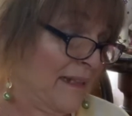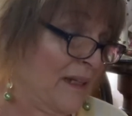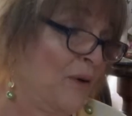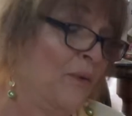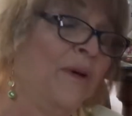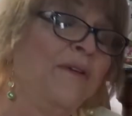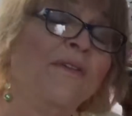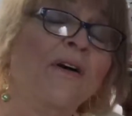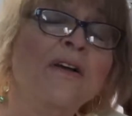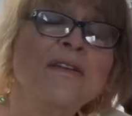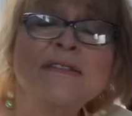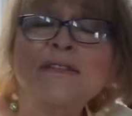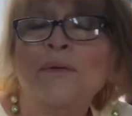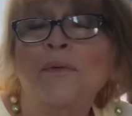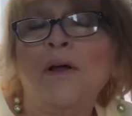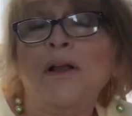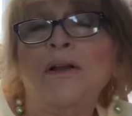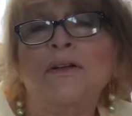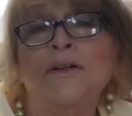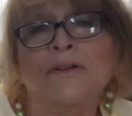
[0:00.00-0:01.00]
we've also
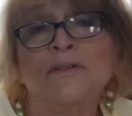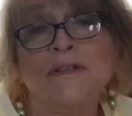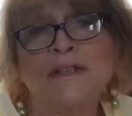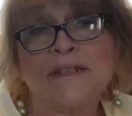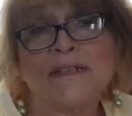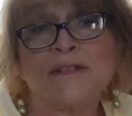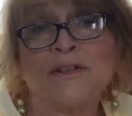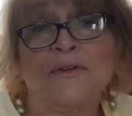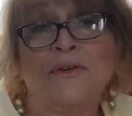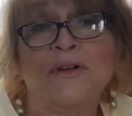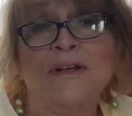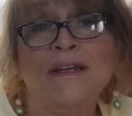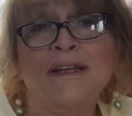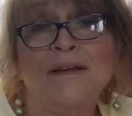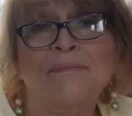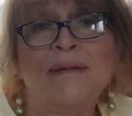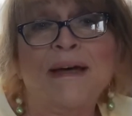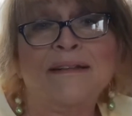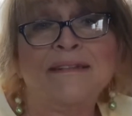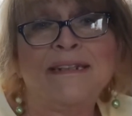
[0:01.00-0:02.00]
all heard the story
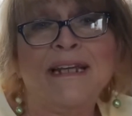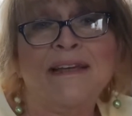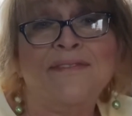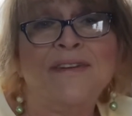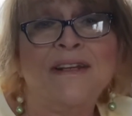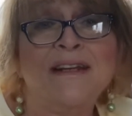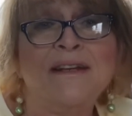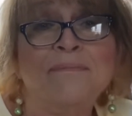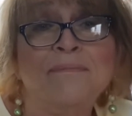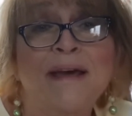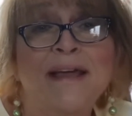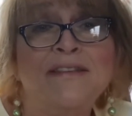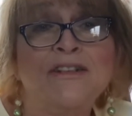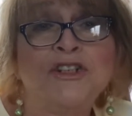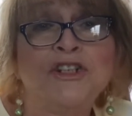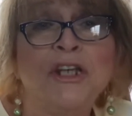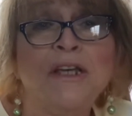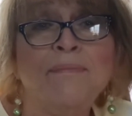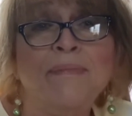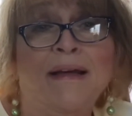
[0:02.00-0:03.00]
about David and
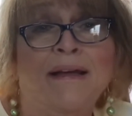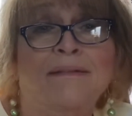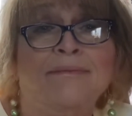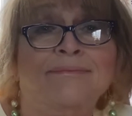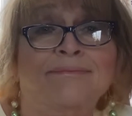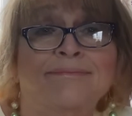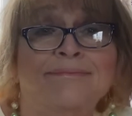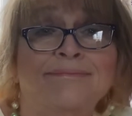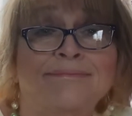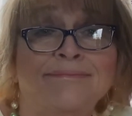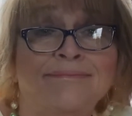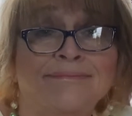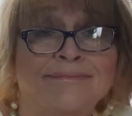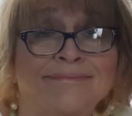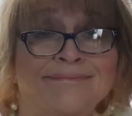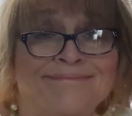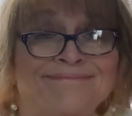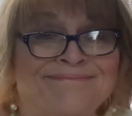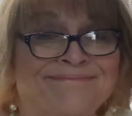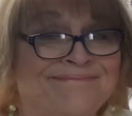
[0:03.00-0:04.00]
Bathsheba.
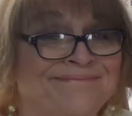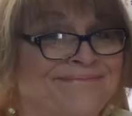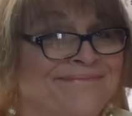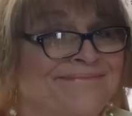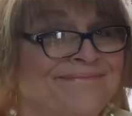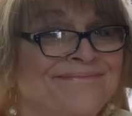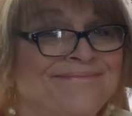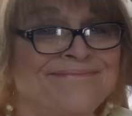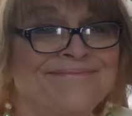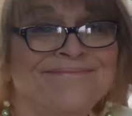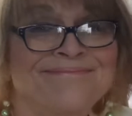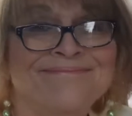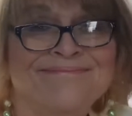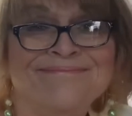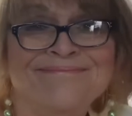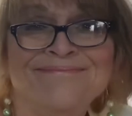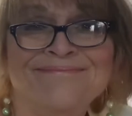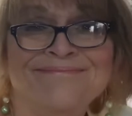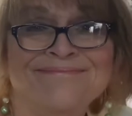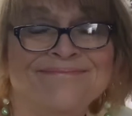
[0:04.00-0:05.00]

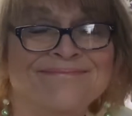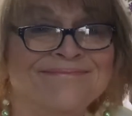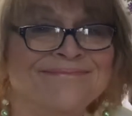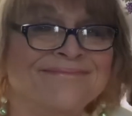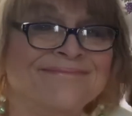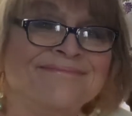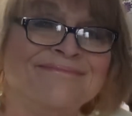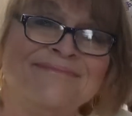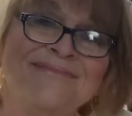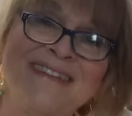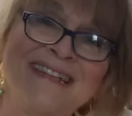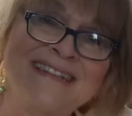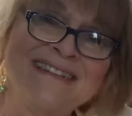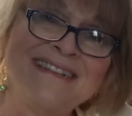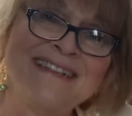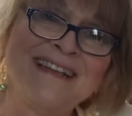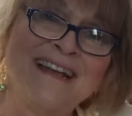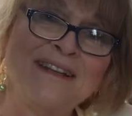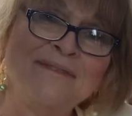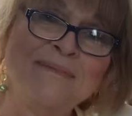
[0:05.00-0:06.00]
Mm,
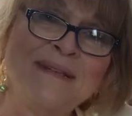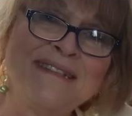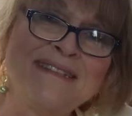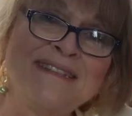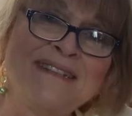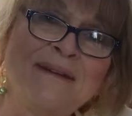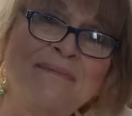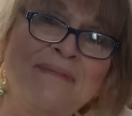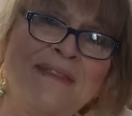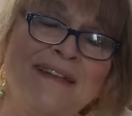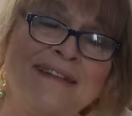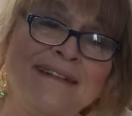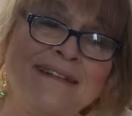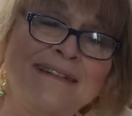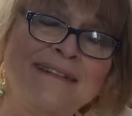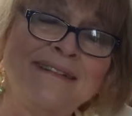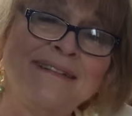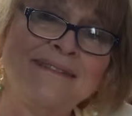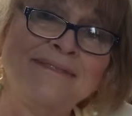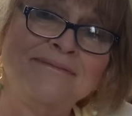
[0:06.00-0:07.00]
things got messed up then,
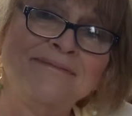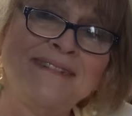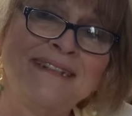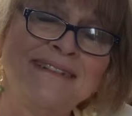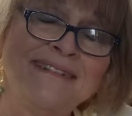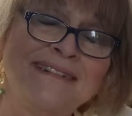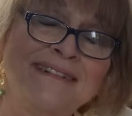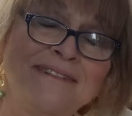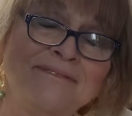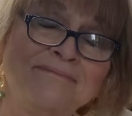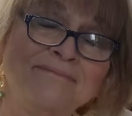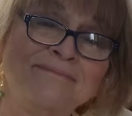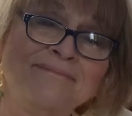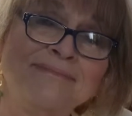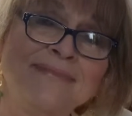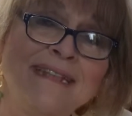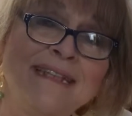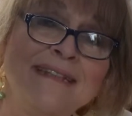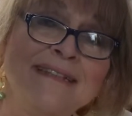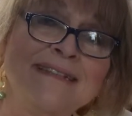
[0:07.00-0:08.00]
didn't, didn't it?
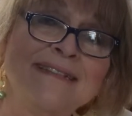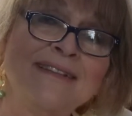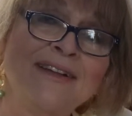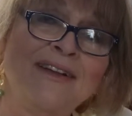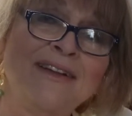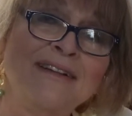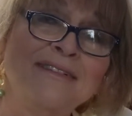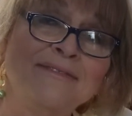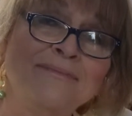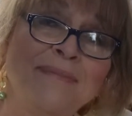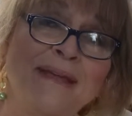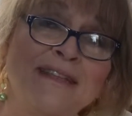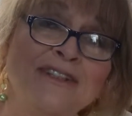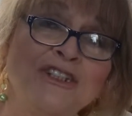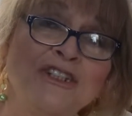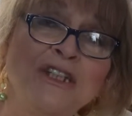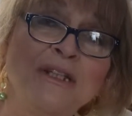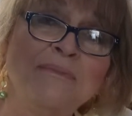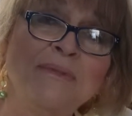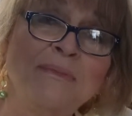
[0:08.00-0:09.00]
He saw
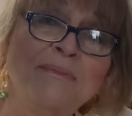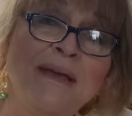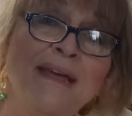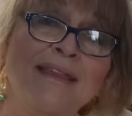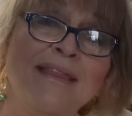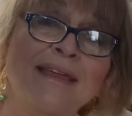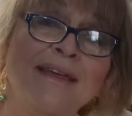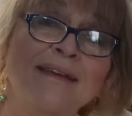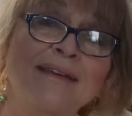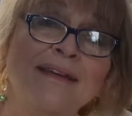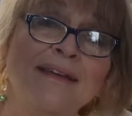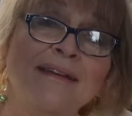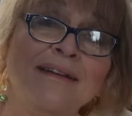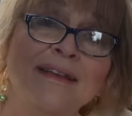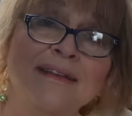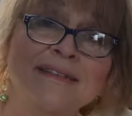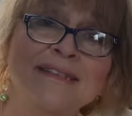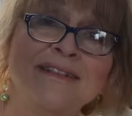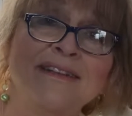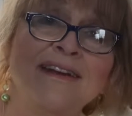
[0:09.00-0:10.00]
Bathsheba bathing. He
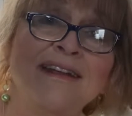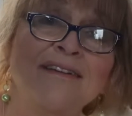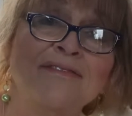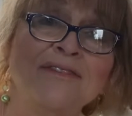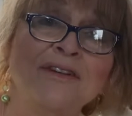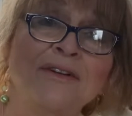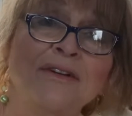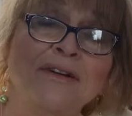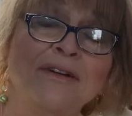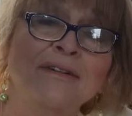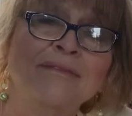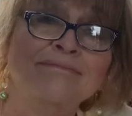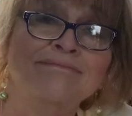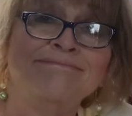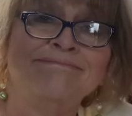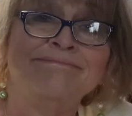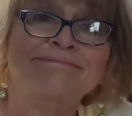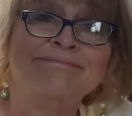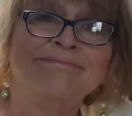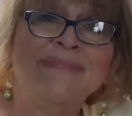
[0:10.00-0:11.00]
lusted after her.
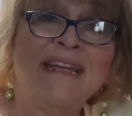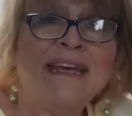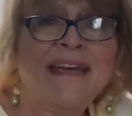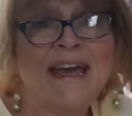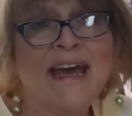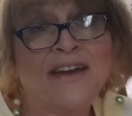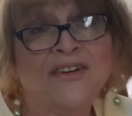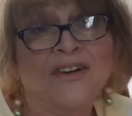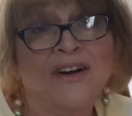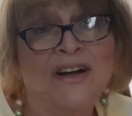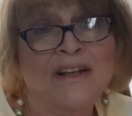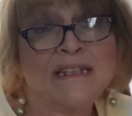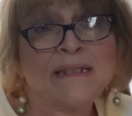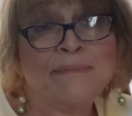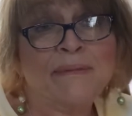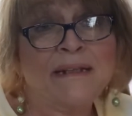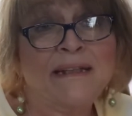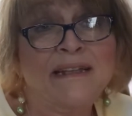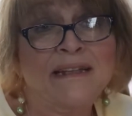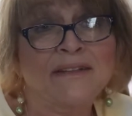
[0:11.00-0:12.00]
He had her
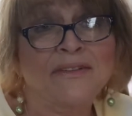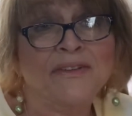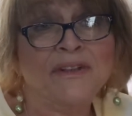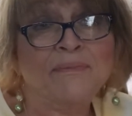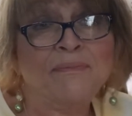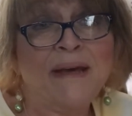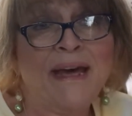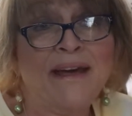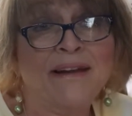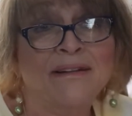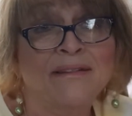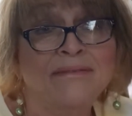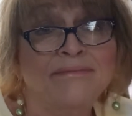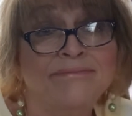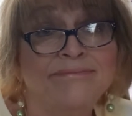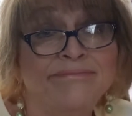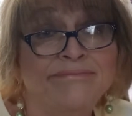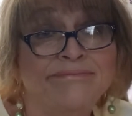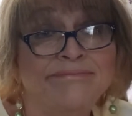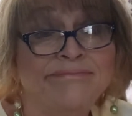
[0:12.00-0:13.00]
husband killed in battle.
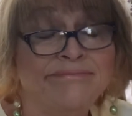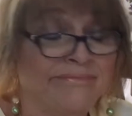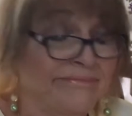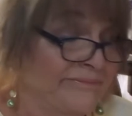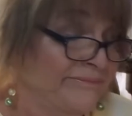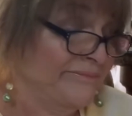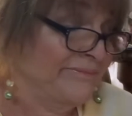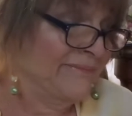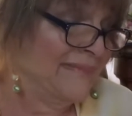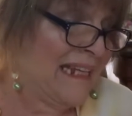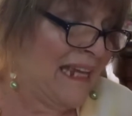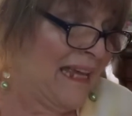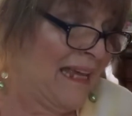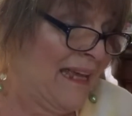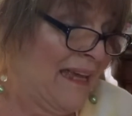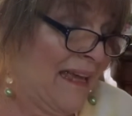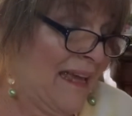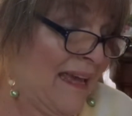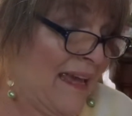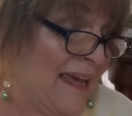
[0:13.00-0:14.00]

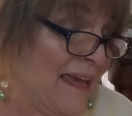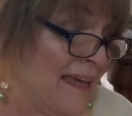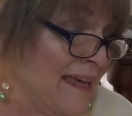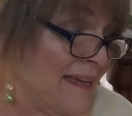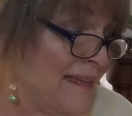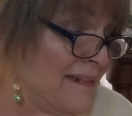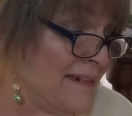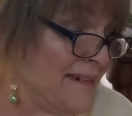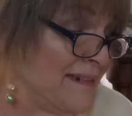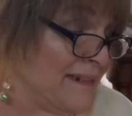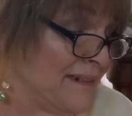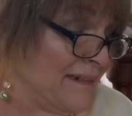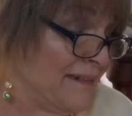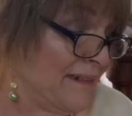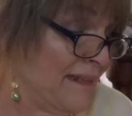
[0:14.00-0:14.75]
And